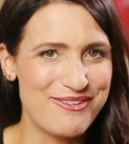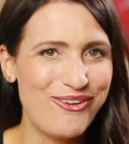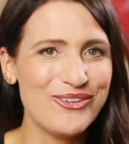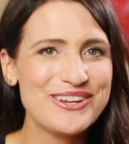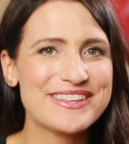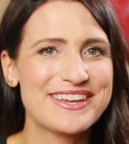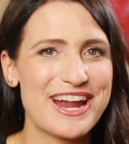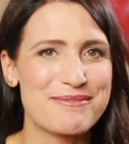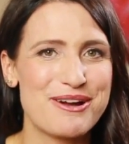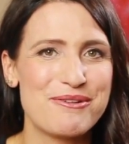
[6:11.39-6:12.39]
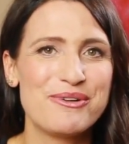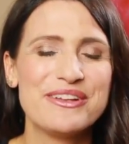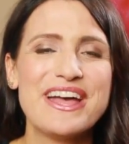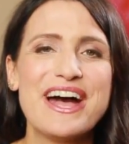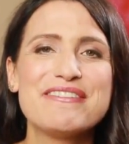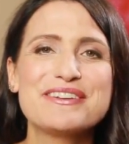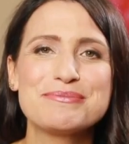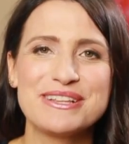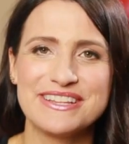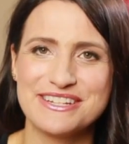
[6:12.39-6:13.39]
holding the camera will
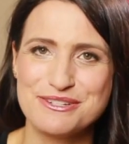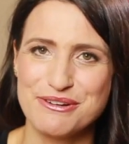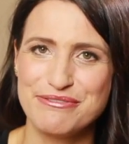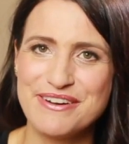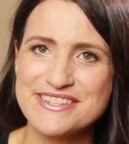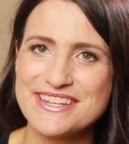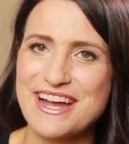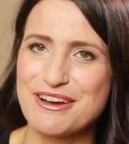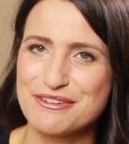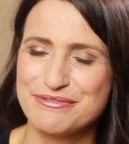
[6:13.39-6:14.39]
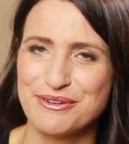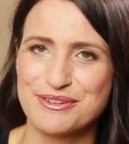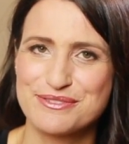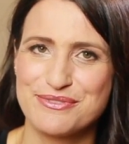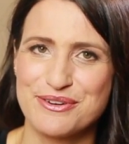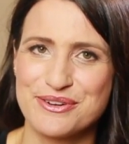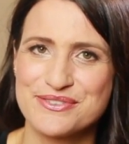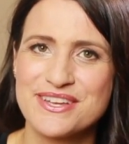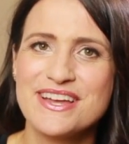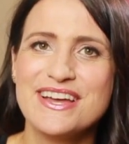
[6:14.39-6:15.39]
inevitably lead to a fuzzy, out-of-focus photos,